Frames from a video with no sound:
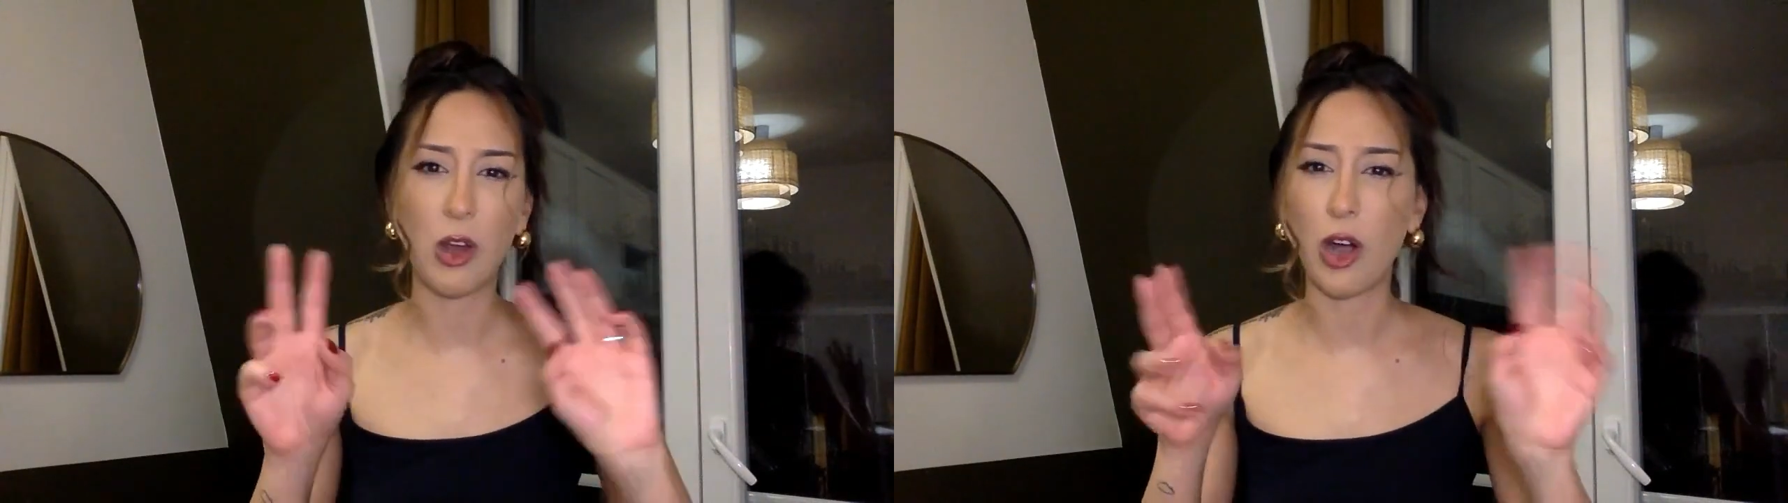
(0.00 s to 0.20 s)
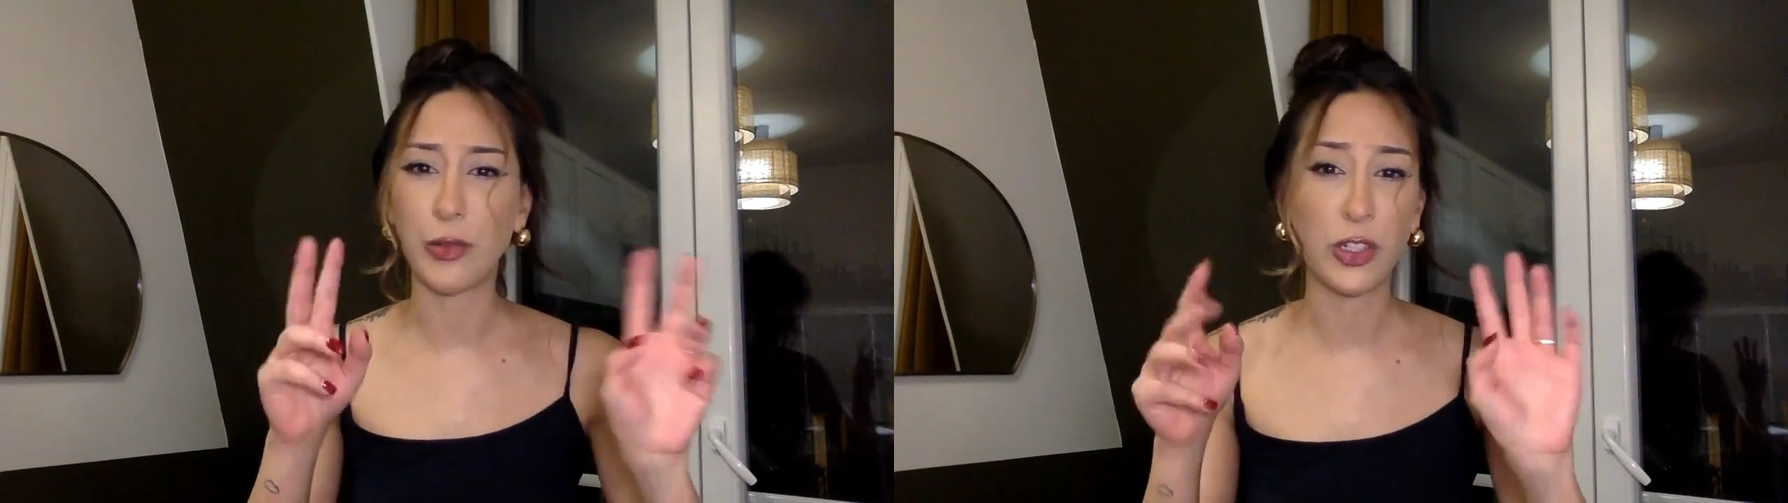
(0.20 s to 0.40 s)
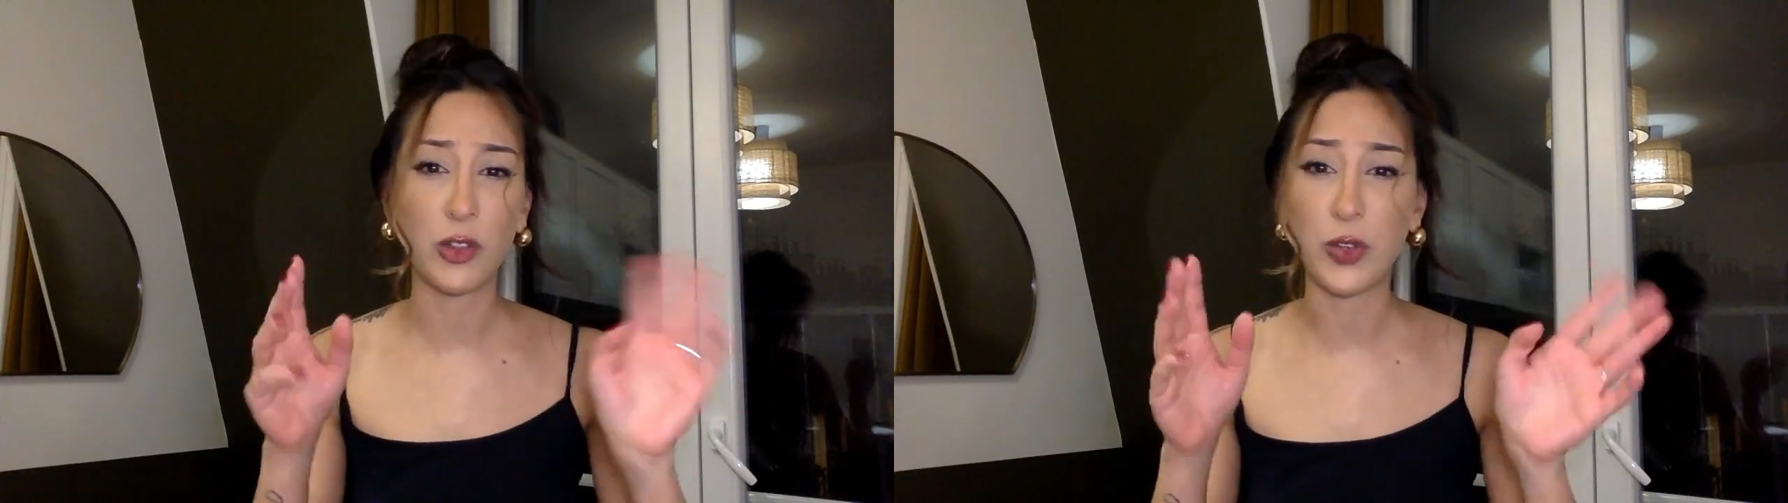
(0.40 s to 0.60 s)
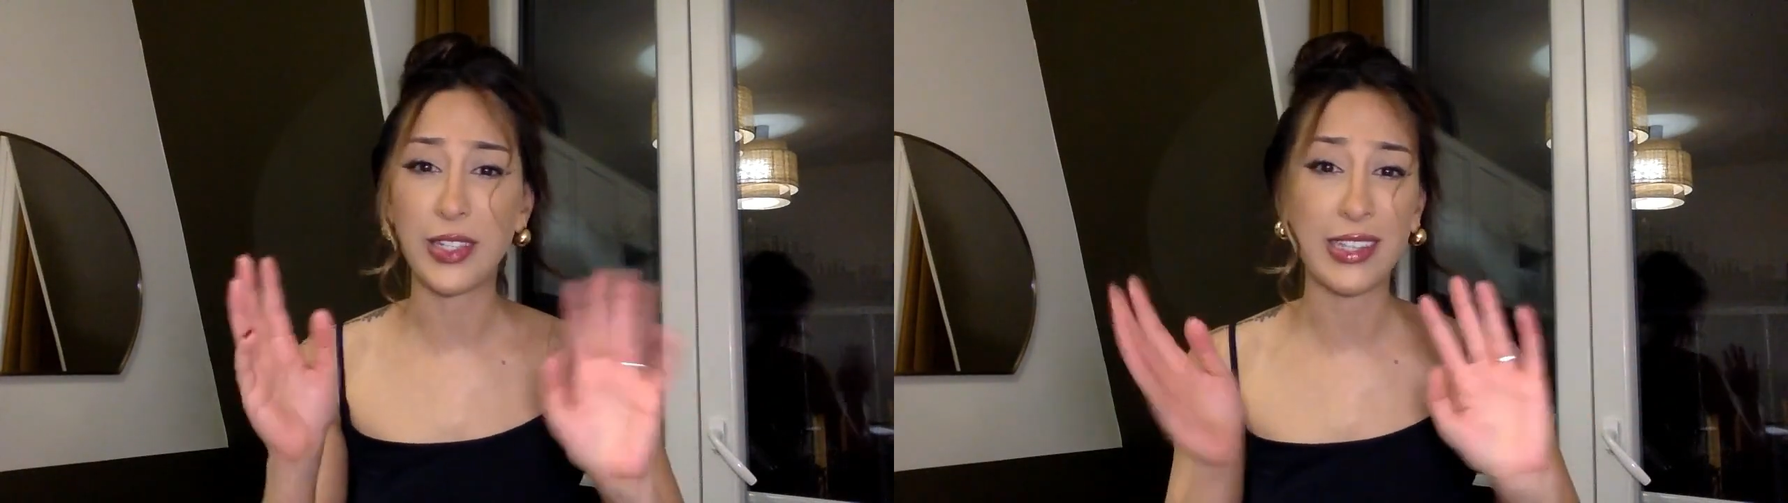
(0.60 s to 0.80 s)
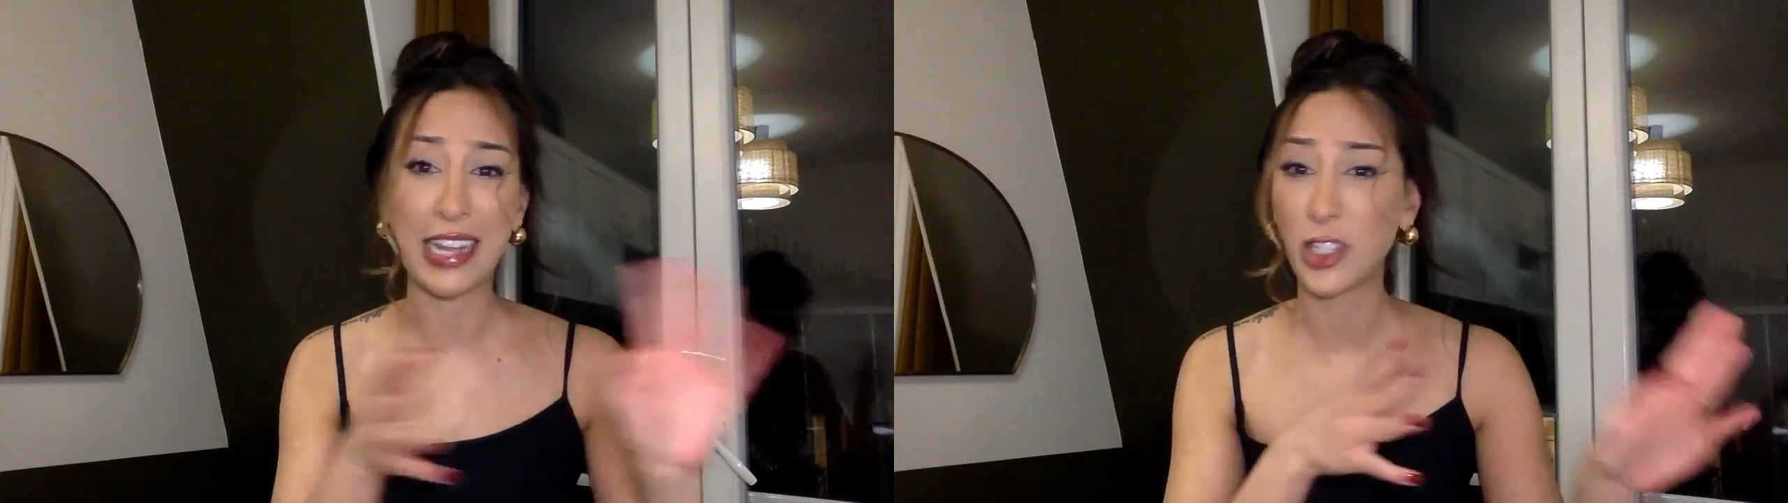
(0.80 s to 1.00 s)
art
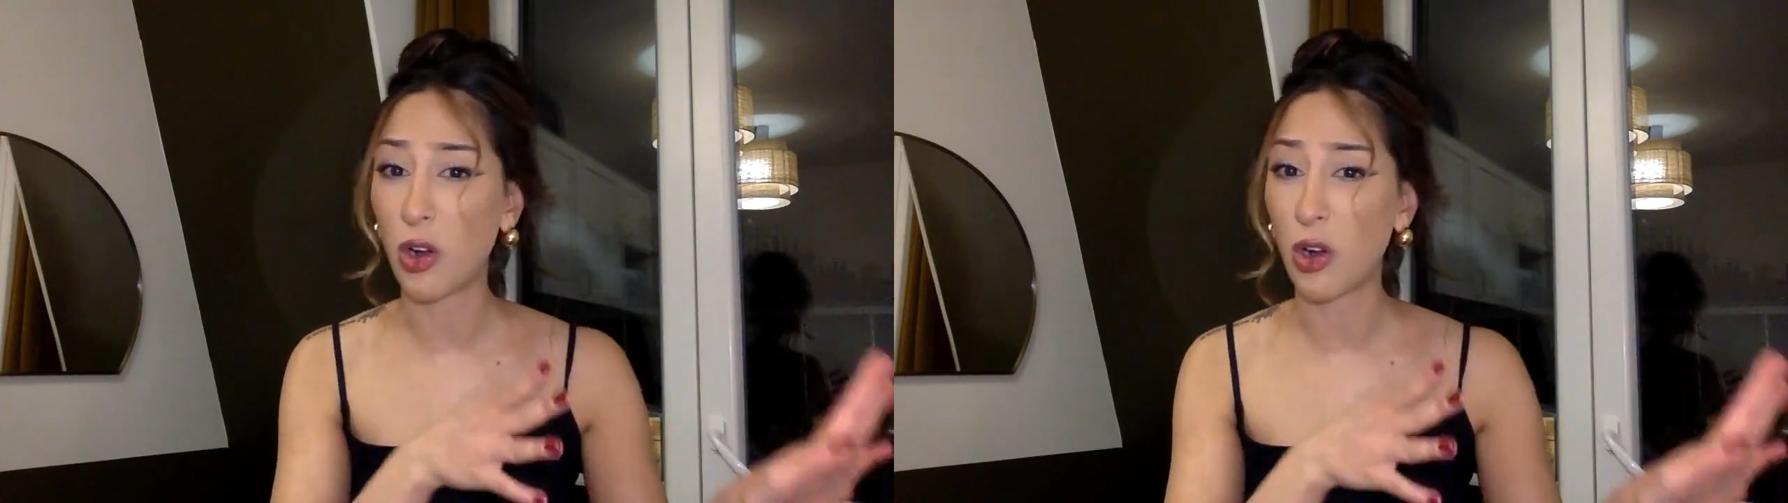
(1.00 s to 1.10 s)
retreat /